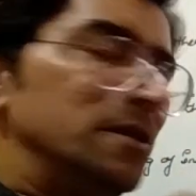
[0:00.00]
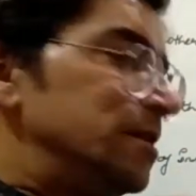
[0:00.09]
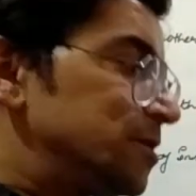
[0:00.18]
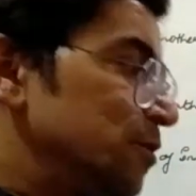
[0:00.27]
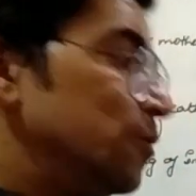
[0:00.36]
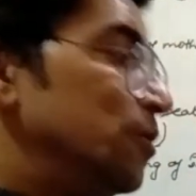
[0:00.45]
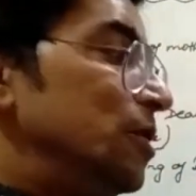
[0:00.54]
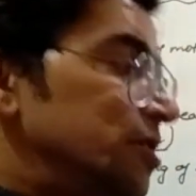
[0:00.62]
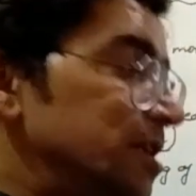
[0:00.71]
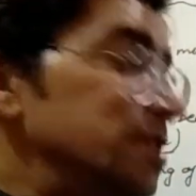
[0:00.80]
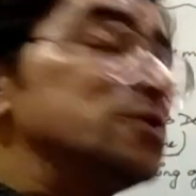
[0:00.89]
So
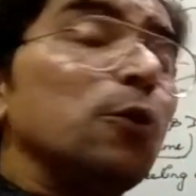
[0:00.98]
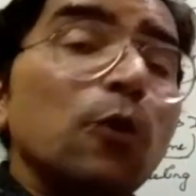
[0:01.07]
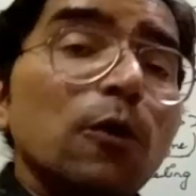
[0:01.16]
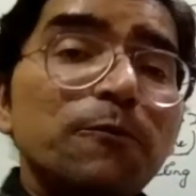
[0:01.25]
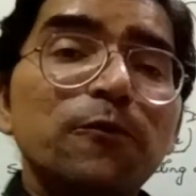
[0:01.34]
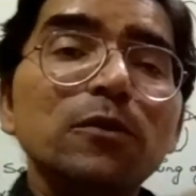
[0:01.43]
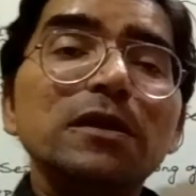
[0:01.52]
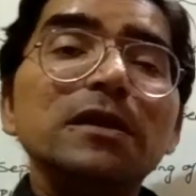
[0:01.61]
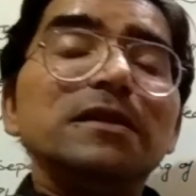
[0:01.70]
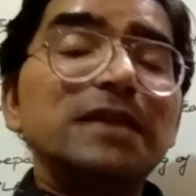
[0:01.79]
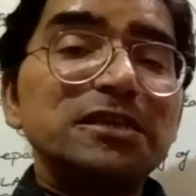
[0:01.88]
she is
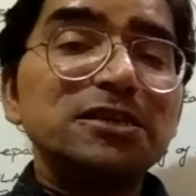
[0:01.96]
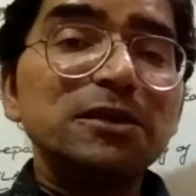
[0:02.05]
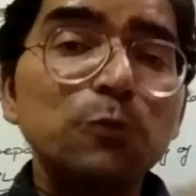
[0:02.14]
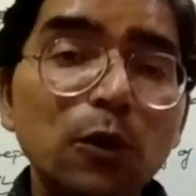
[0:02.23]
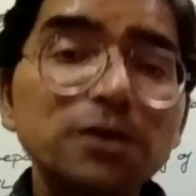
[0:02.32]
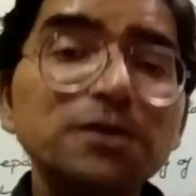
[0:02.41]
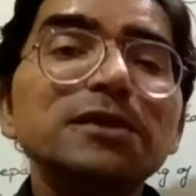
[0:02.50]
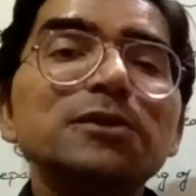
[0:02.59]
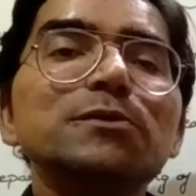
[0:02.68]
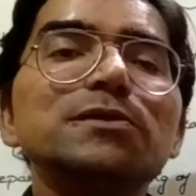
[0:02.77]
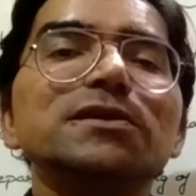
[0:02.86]
hopeful that she
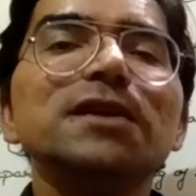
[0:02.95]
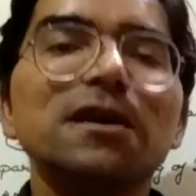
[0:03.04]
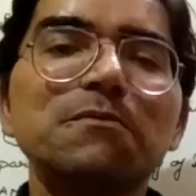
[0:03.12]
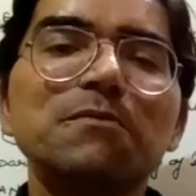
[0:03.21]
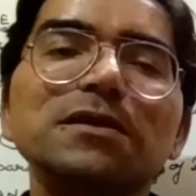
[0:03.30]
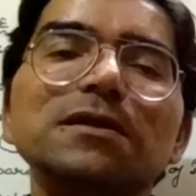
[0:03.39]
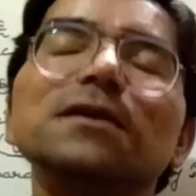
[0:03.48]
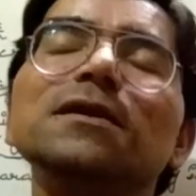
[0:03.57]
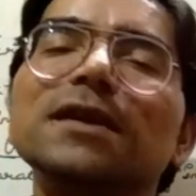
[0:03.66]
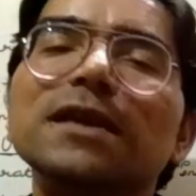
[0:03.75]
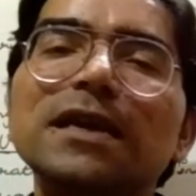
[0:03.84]
wanted to see her
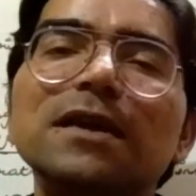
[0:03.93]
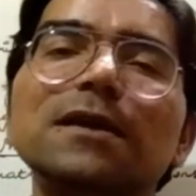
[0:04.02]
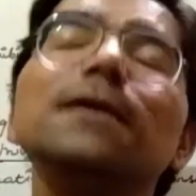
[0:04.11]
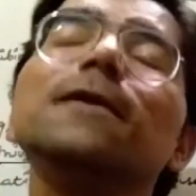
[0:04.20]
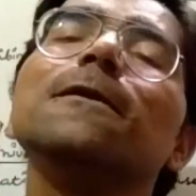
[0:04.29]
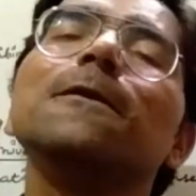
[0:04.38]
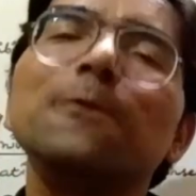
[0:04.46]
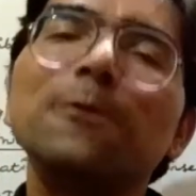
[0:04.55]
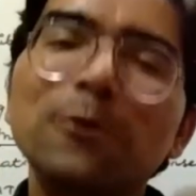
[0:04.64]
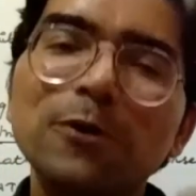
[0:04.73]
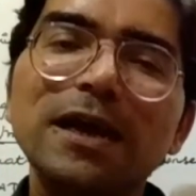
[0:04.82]
mother in her
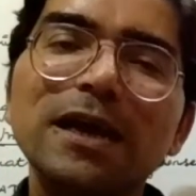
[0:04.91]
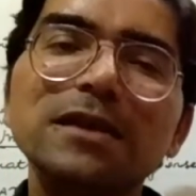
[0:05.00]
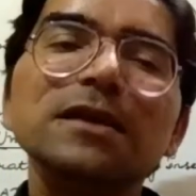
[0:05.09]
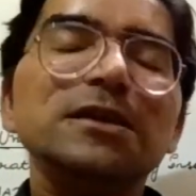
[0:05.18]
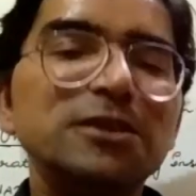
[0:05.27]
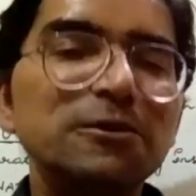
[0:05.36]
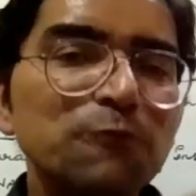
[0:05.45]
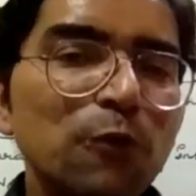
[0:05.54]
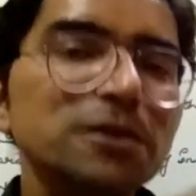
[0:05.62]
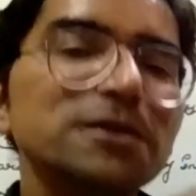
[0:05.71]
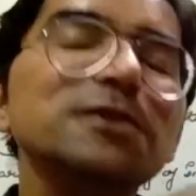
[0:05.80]
good health. She
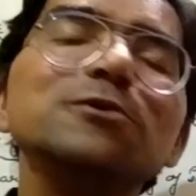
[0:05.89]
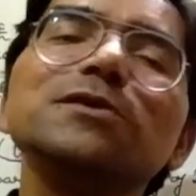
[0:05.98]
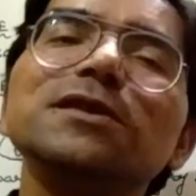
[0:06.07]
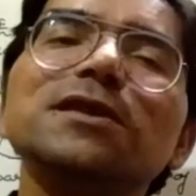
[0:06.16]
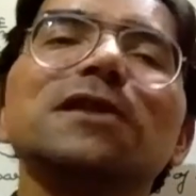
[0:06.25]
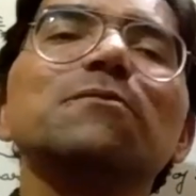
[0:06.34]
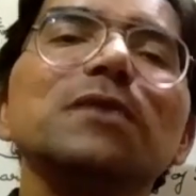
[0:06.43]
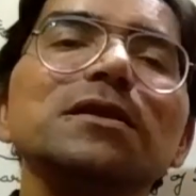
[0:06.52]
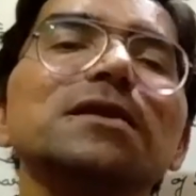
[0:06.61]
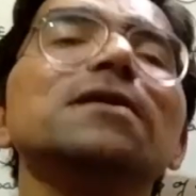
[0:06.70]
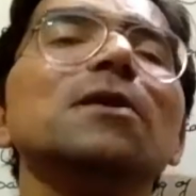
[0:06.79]
wanted to see her
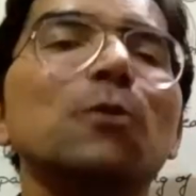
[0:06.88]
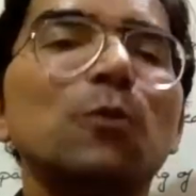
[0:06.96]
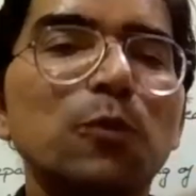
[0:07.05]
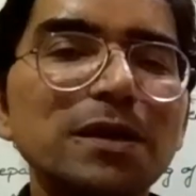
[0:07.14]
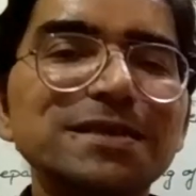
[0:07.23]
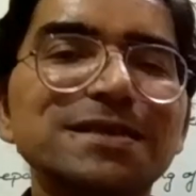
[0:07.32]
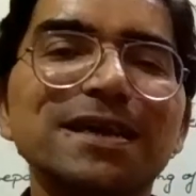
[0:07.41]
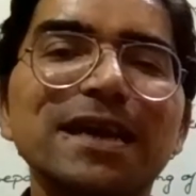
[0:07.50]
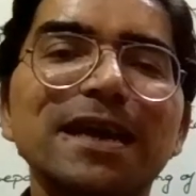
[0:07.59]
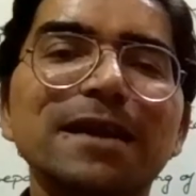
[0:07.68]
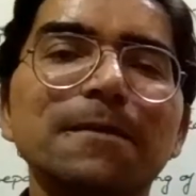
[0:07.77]
mother once
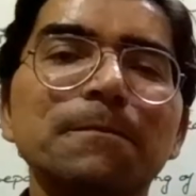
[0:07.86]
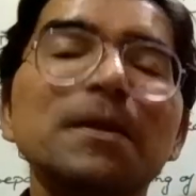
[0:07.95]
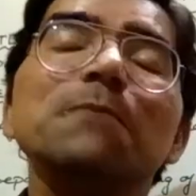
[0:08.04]
again.